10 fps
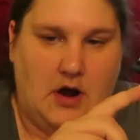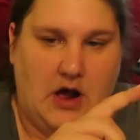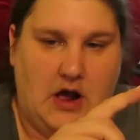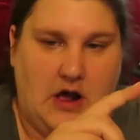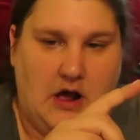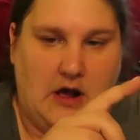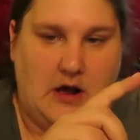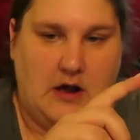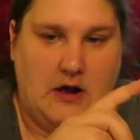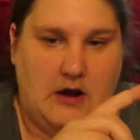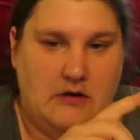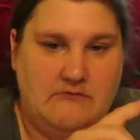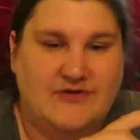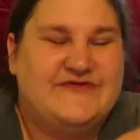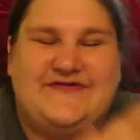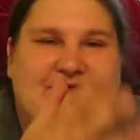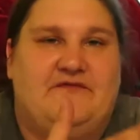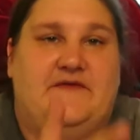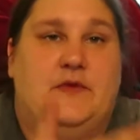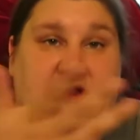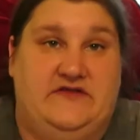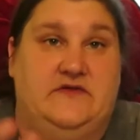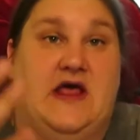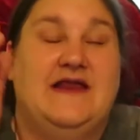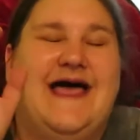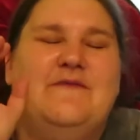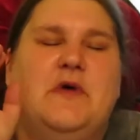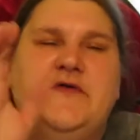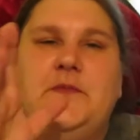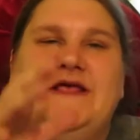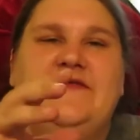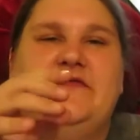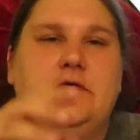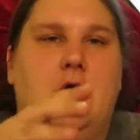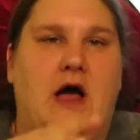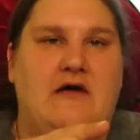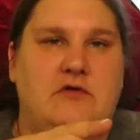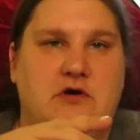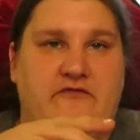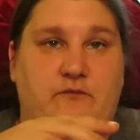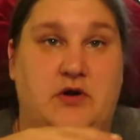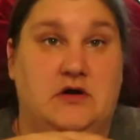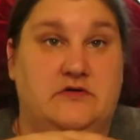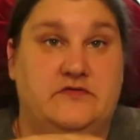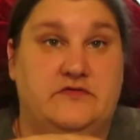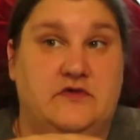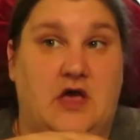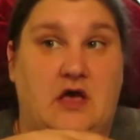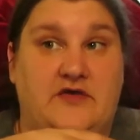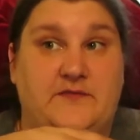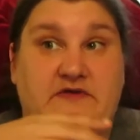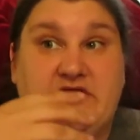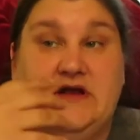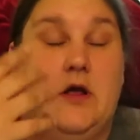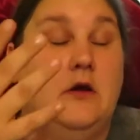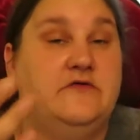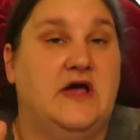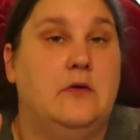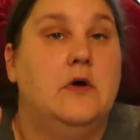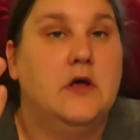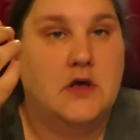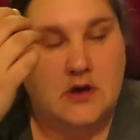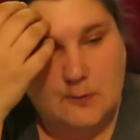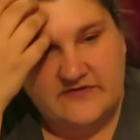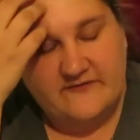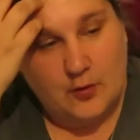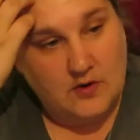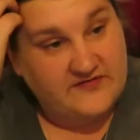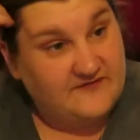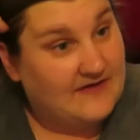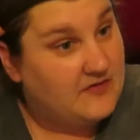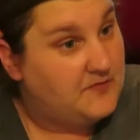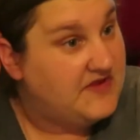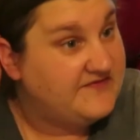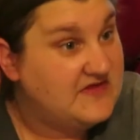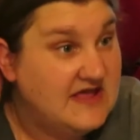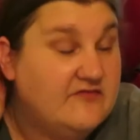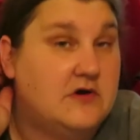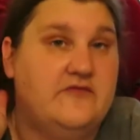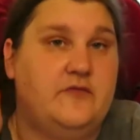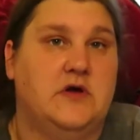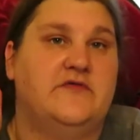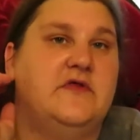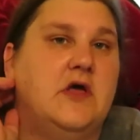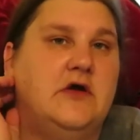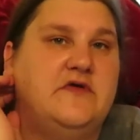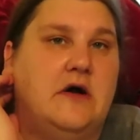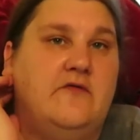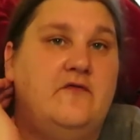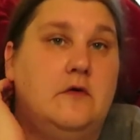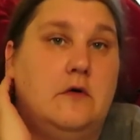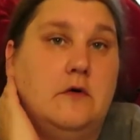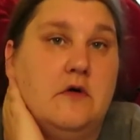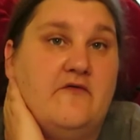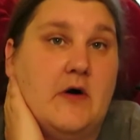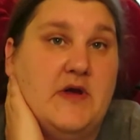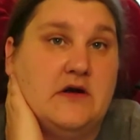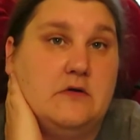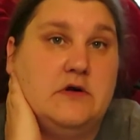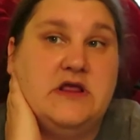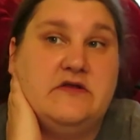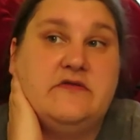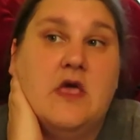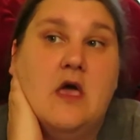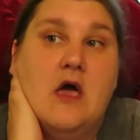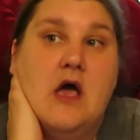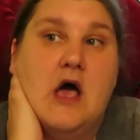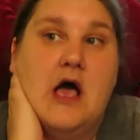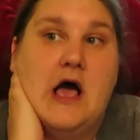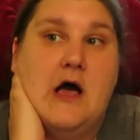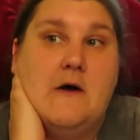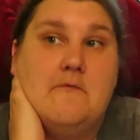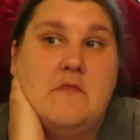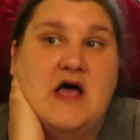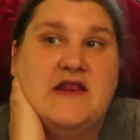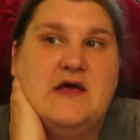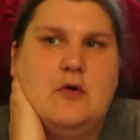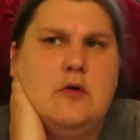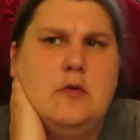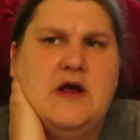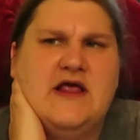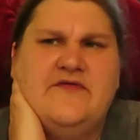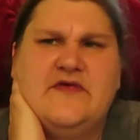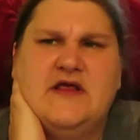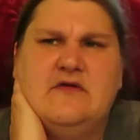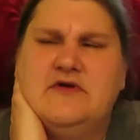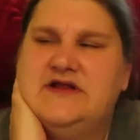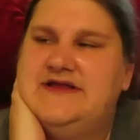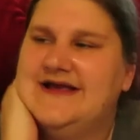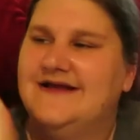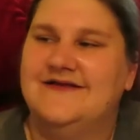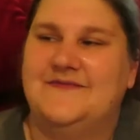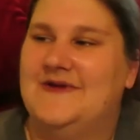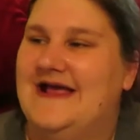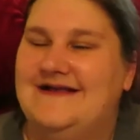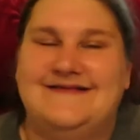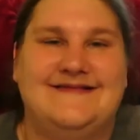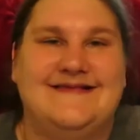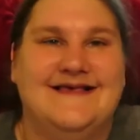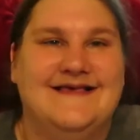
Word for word: uh, well, just everything we need to, and, and most places do not have enough plugs, uh, especially in a hotel. We've always found that there's never enough plugs in the hotel for all of our medical needs, um, and they're always in a ridiculous place